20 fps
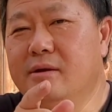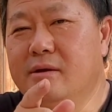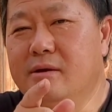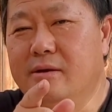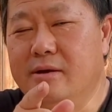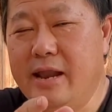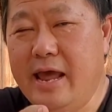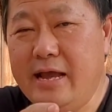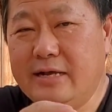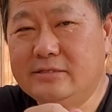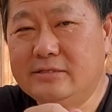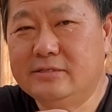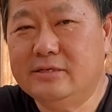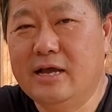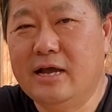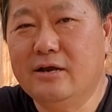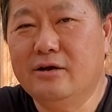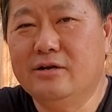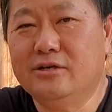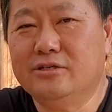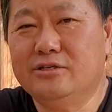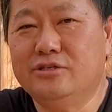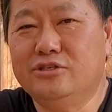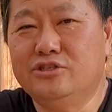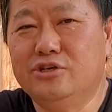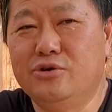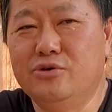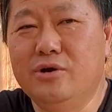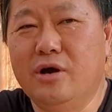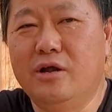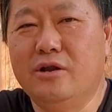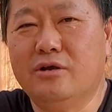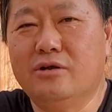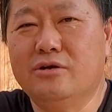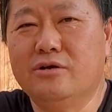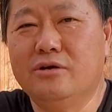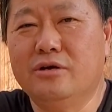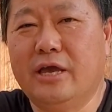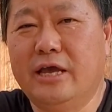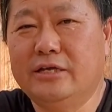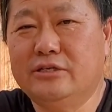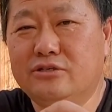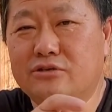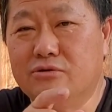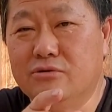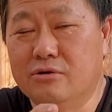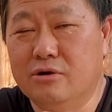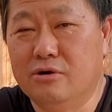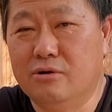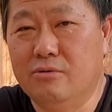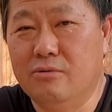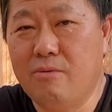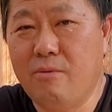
Next, I'm going to show you how to cook a squirrel.